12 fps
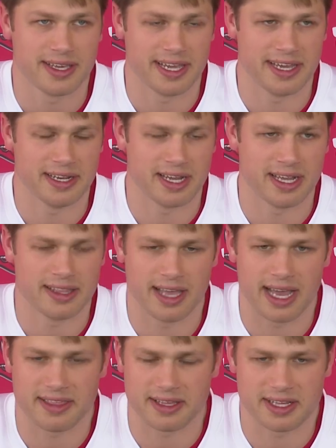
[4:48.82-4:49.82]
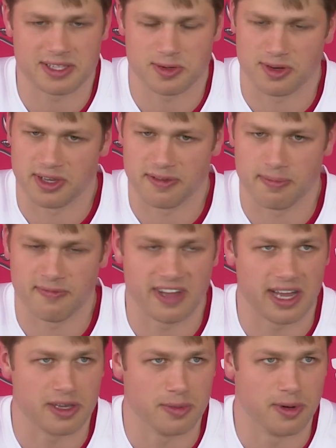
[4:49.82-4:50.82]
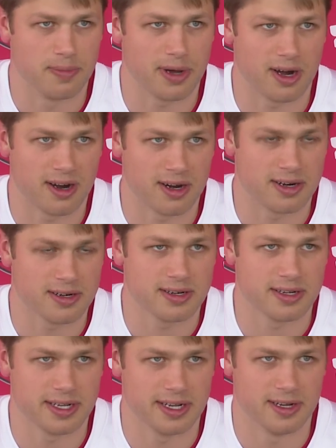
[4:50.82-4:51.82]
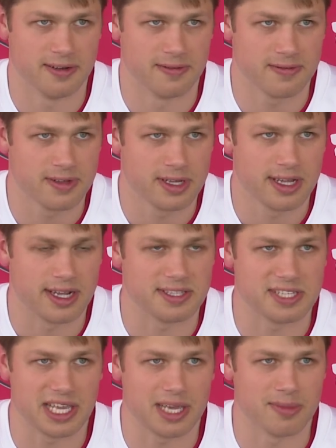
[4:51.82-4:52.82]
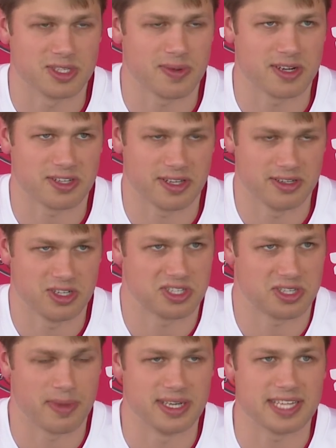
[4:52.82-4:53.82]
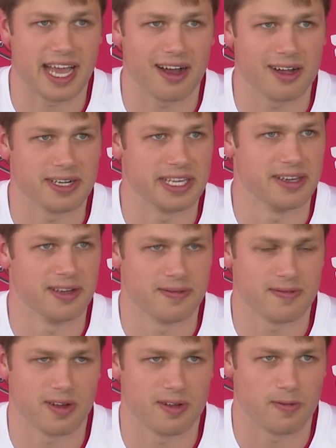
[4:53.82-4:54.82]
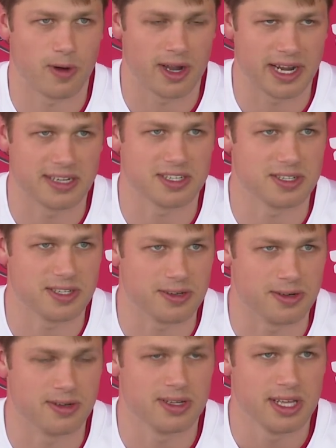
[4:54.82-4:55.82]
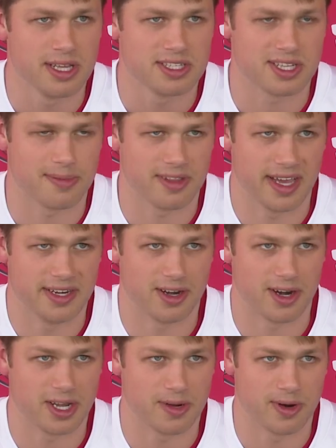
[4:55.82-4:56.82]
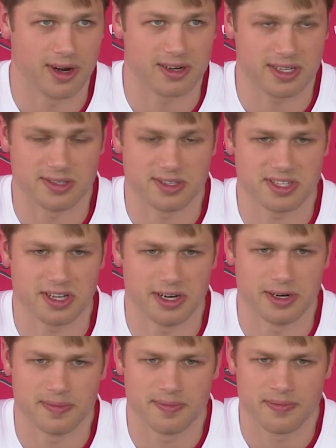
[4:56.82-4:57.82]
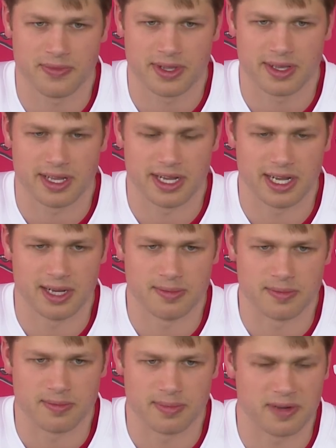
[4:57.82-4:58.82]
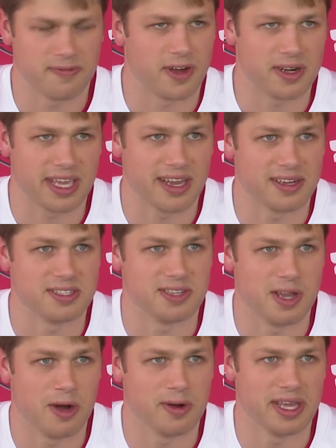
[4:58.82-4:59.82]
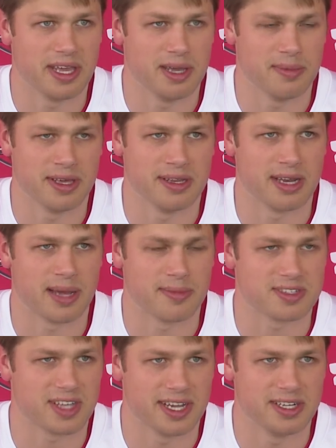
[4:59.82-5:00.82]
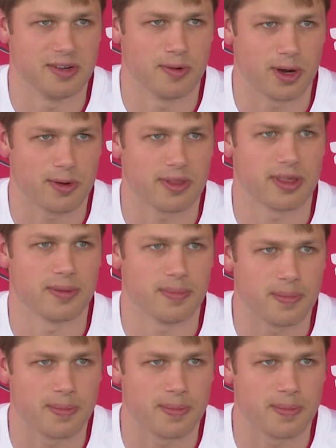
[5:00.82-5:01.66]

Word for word: and I think that's a really valuable part of a team, especially just the mentality of wanting to do some of that dirty work. And so been fun getting to know him, and I'm excited to work with him.